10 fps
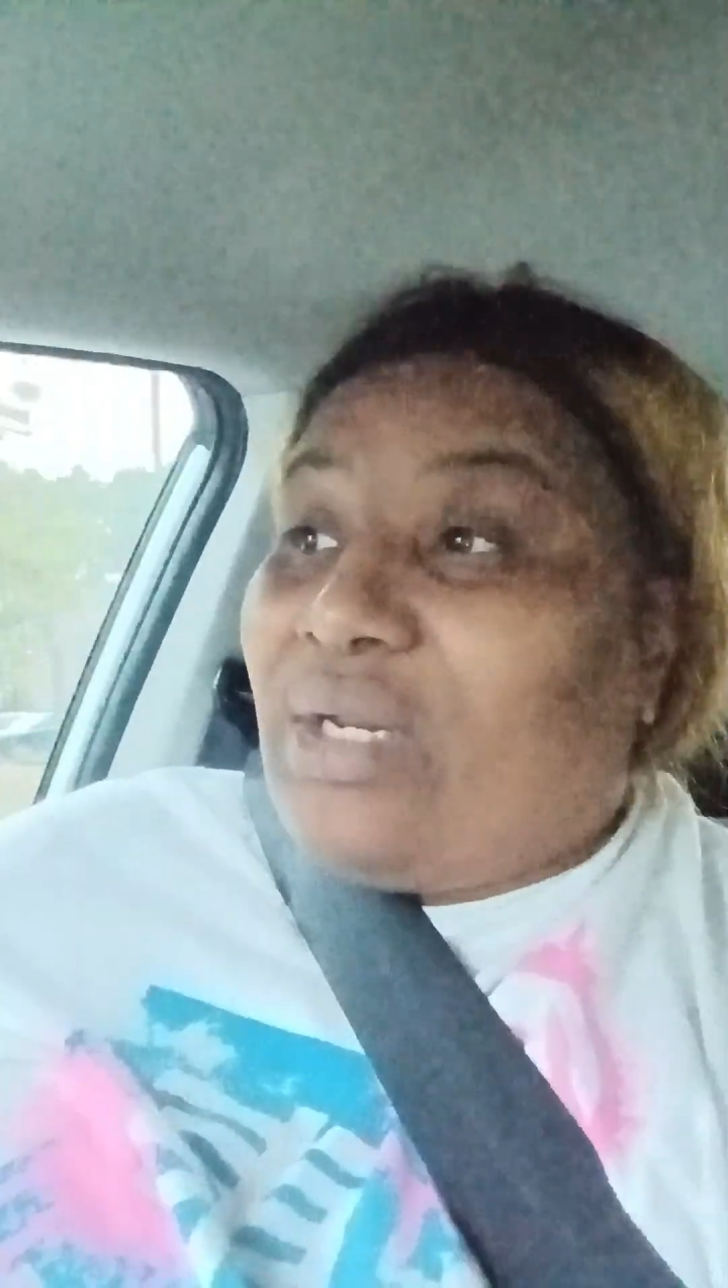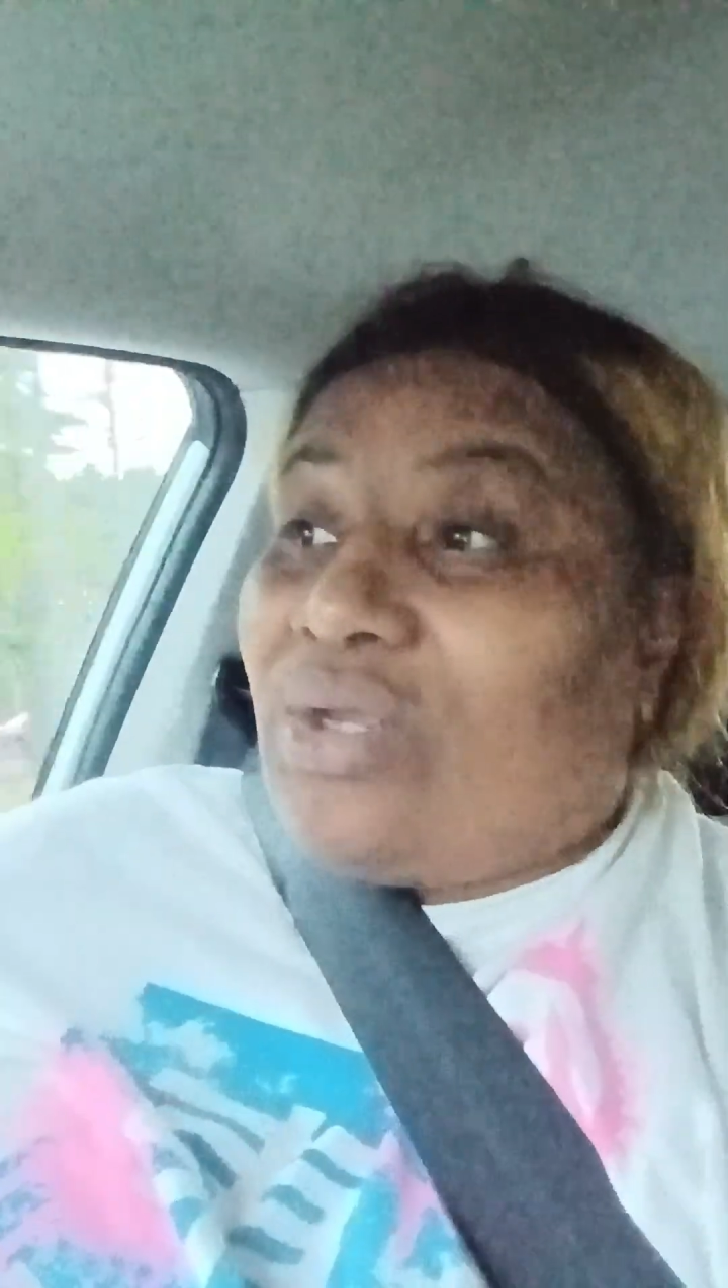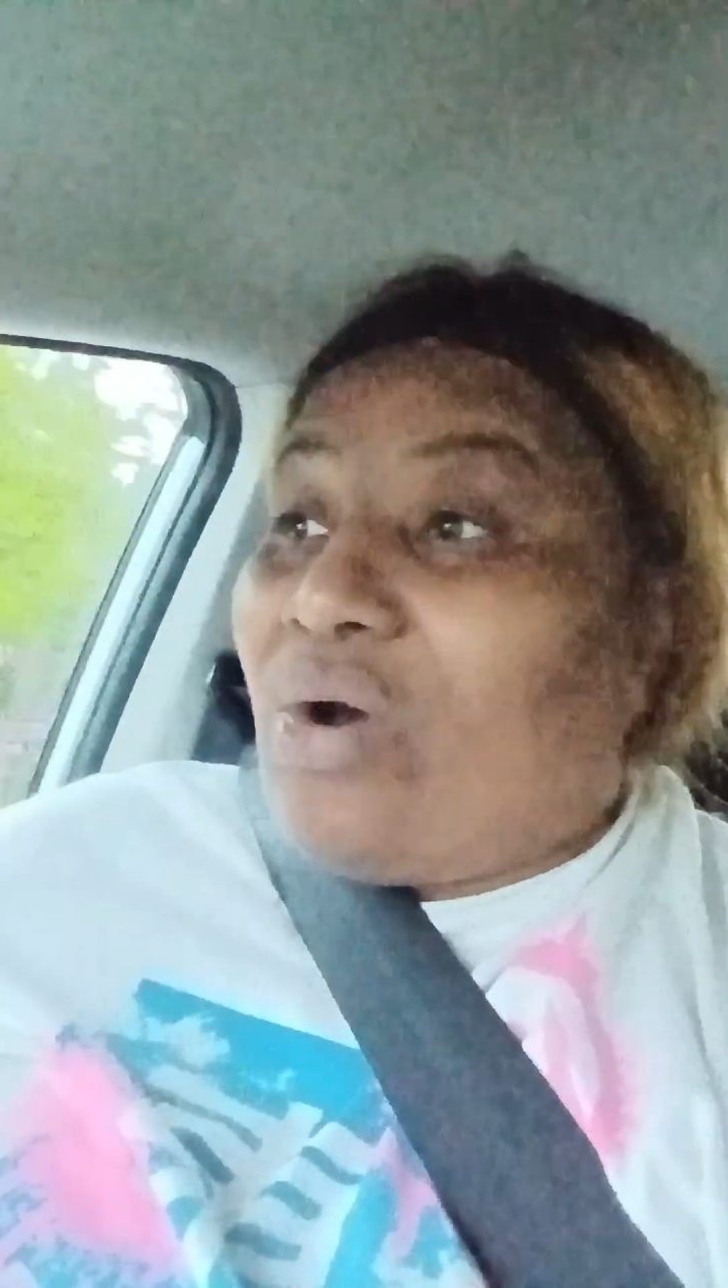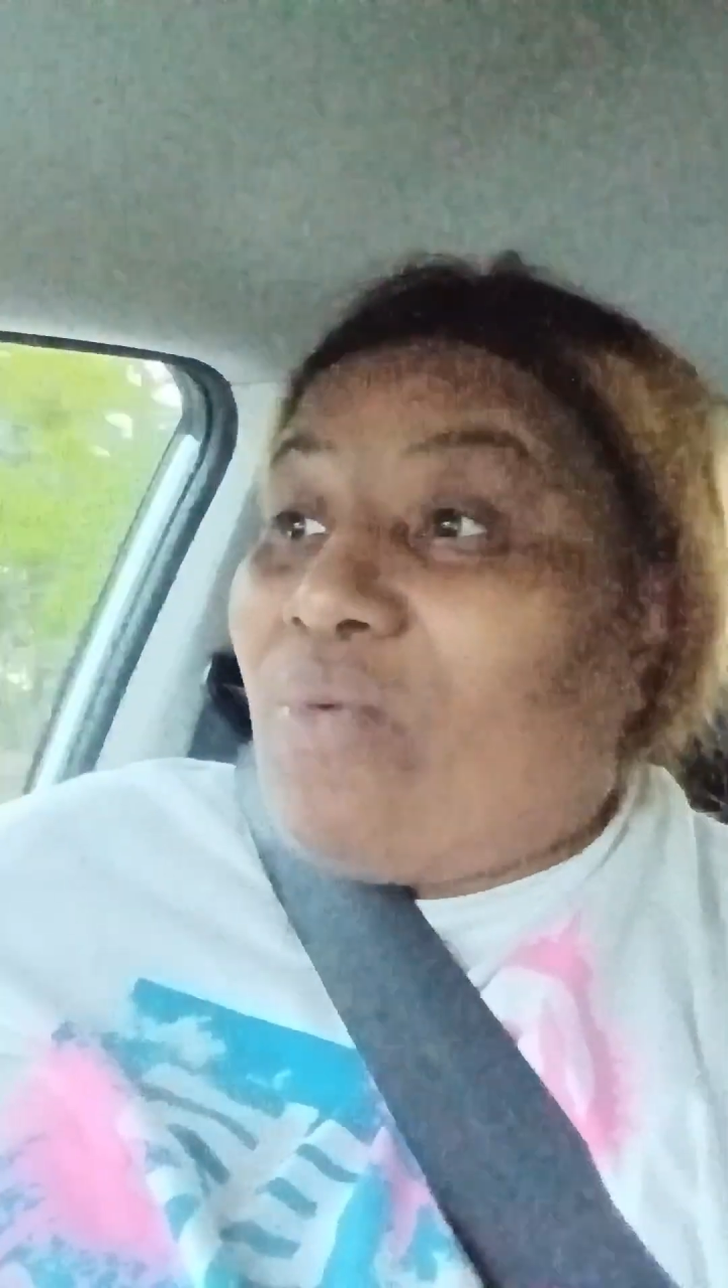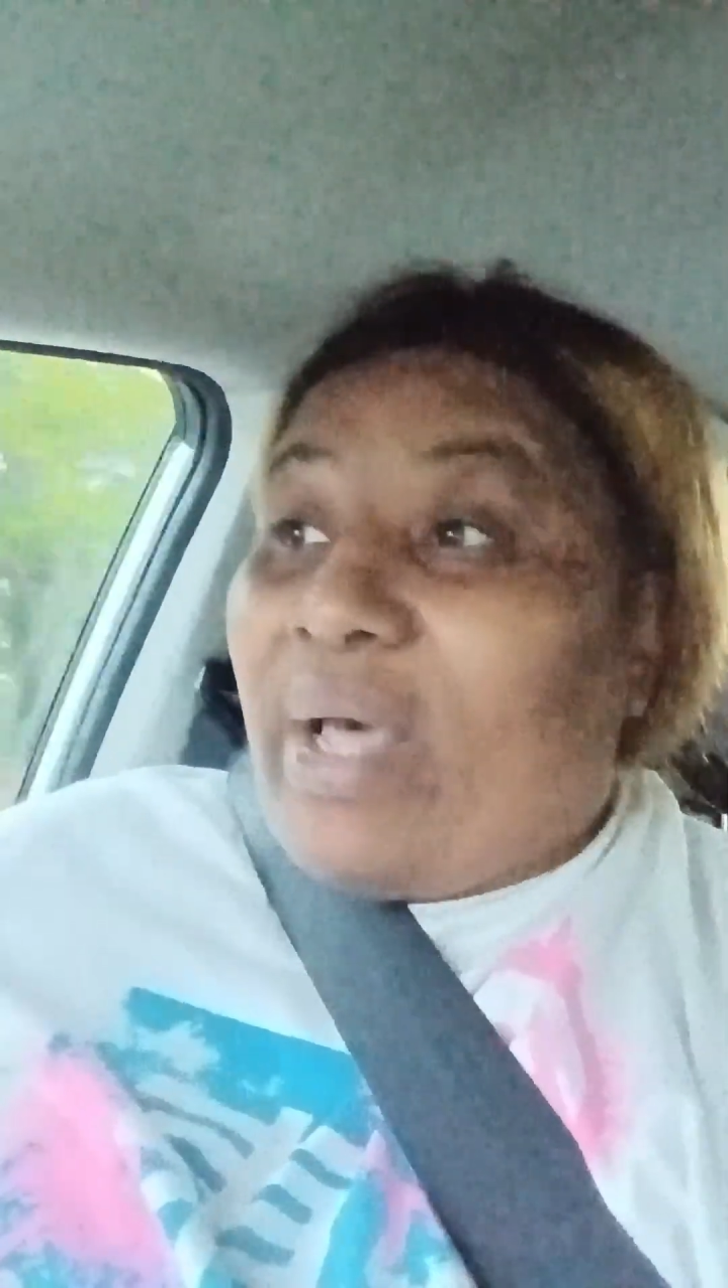in
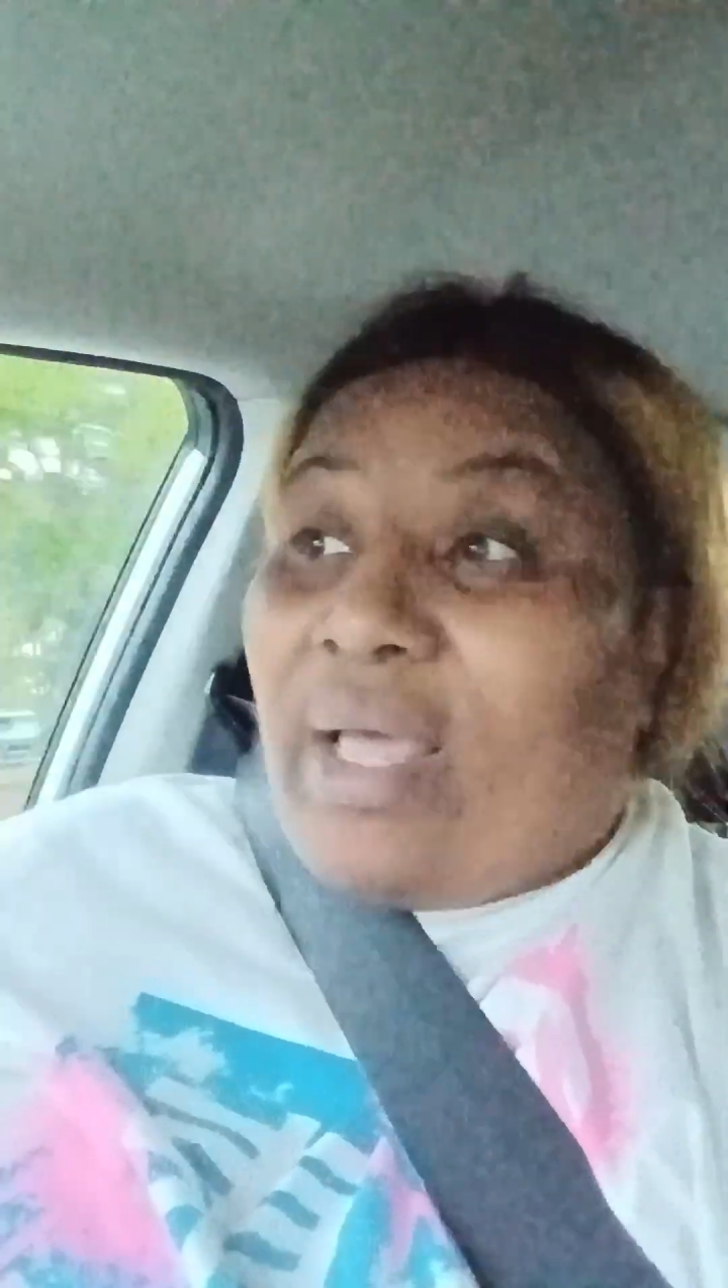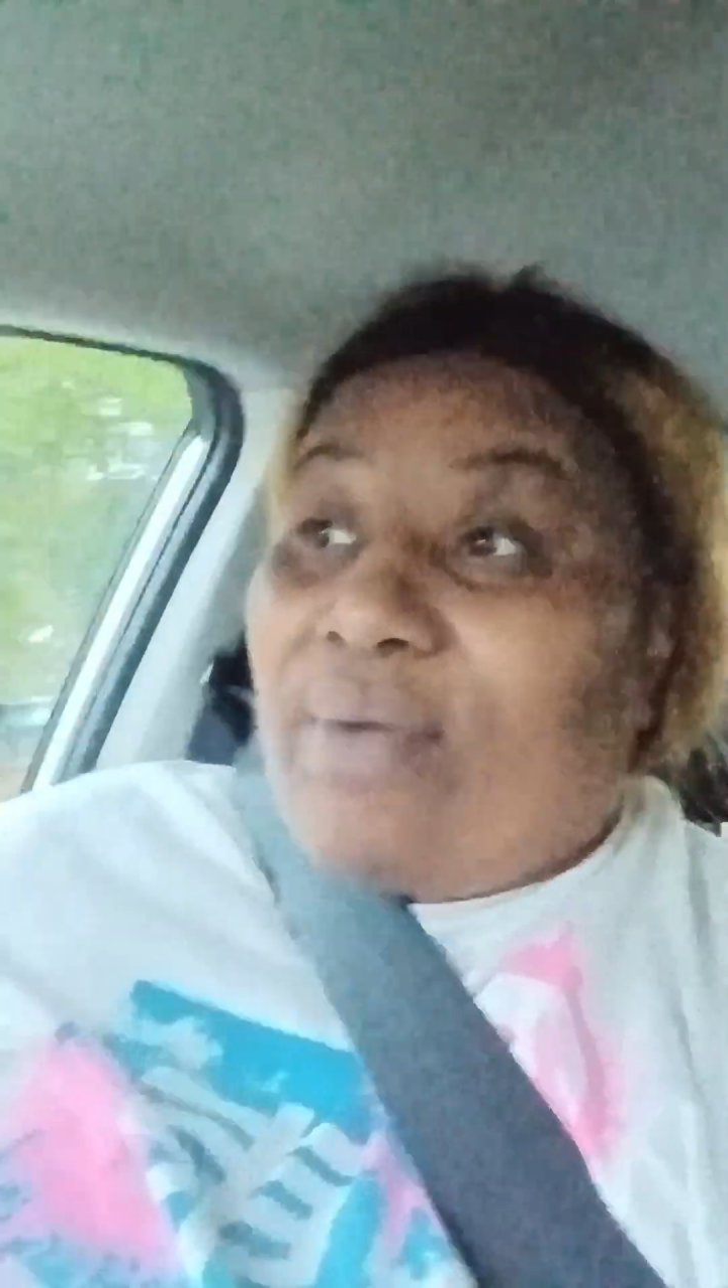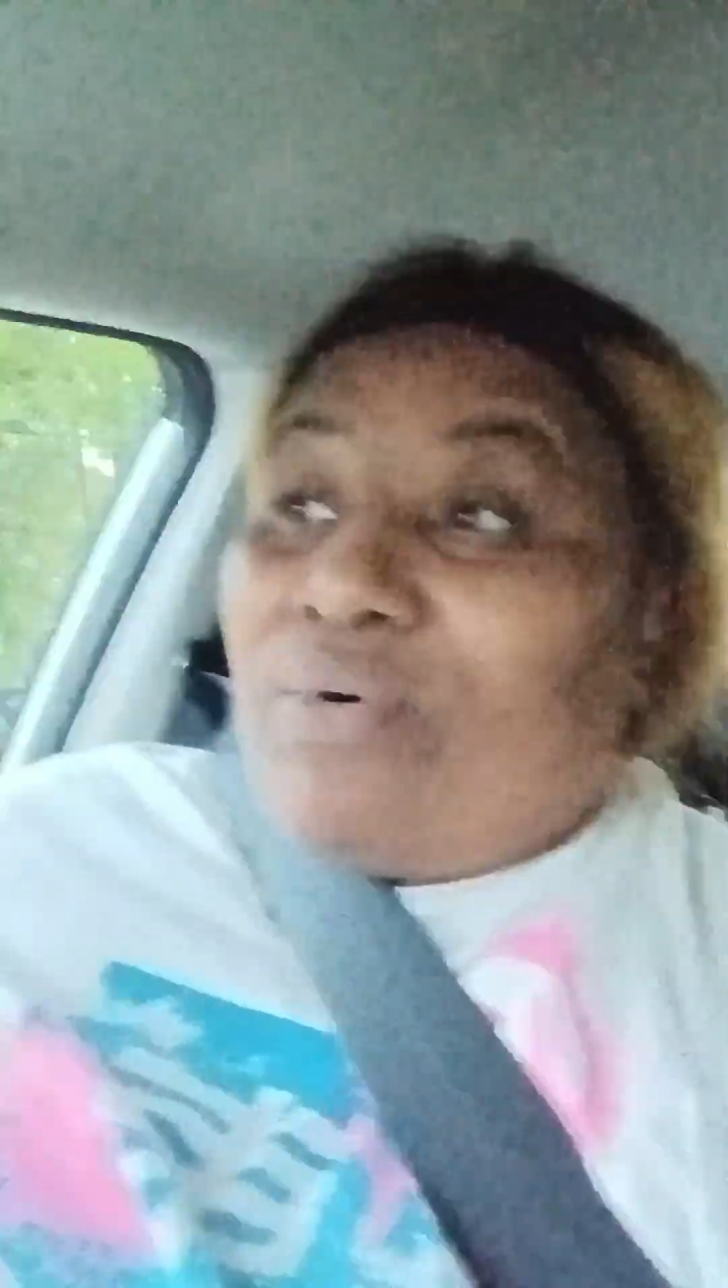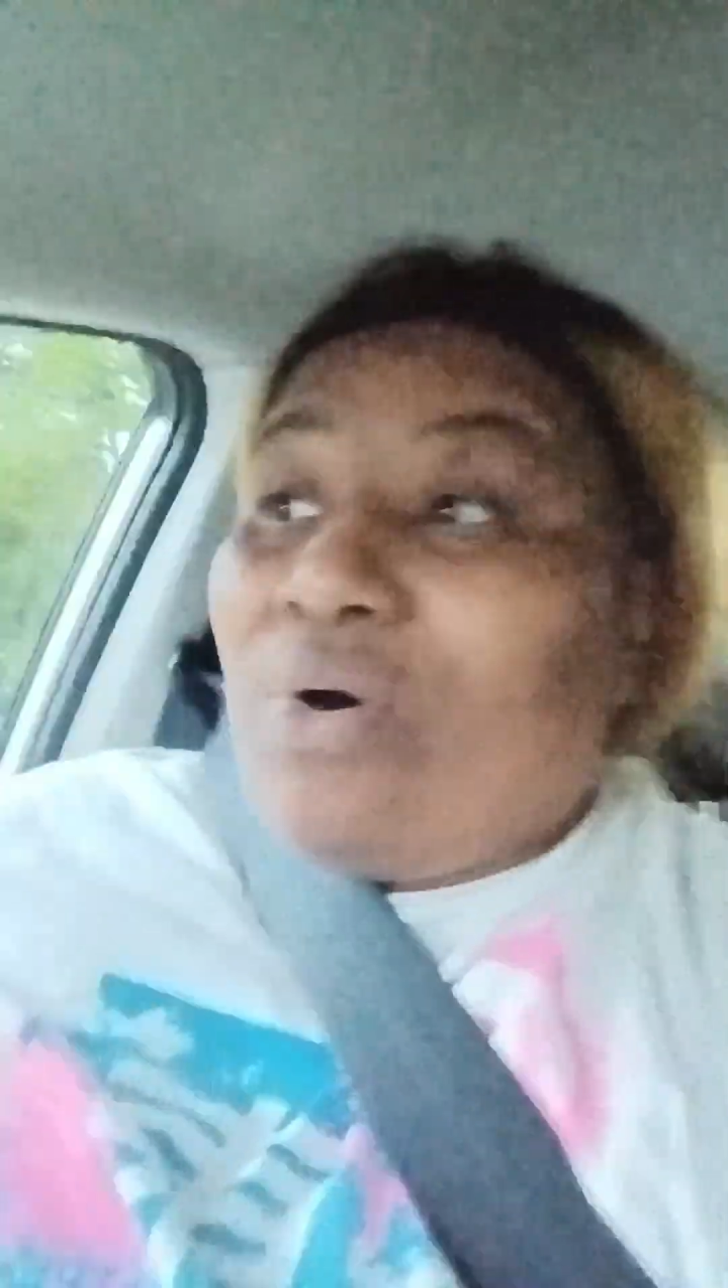your way